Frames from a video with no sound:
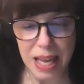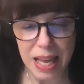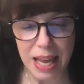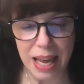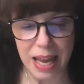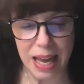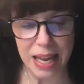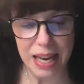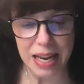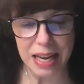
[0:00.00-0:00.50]

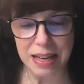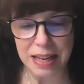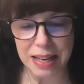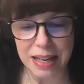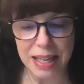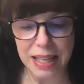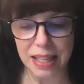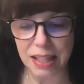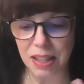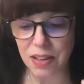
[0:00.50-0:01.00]
And
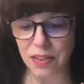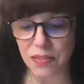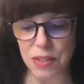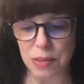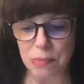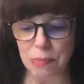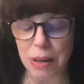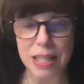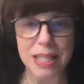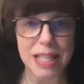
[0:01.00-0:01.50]
he lives
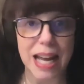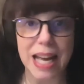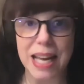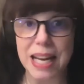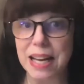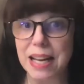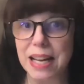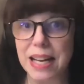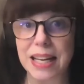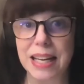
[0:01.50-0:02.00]
in
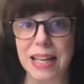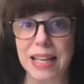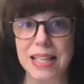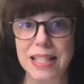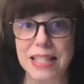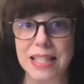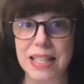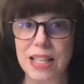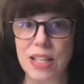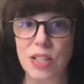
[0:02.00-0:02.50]
Montana, and
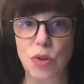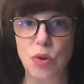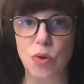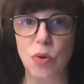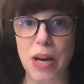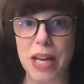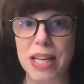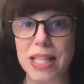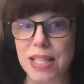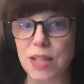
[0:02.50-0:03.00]
he's in this
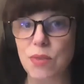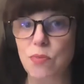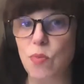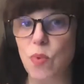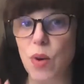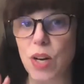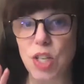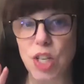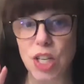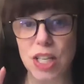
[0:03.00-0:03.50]
crazy,
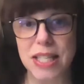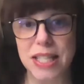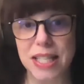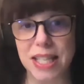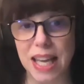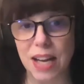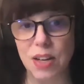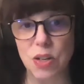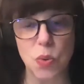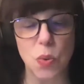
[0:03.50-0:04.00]
rigid
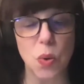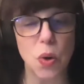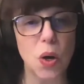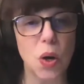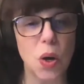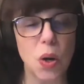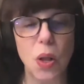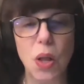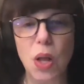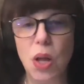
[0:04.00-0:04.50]

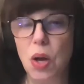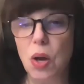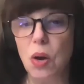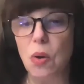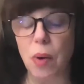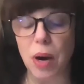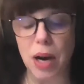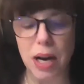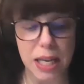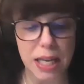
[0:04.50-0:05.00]
schedule
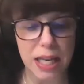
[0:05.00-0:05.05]
where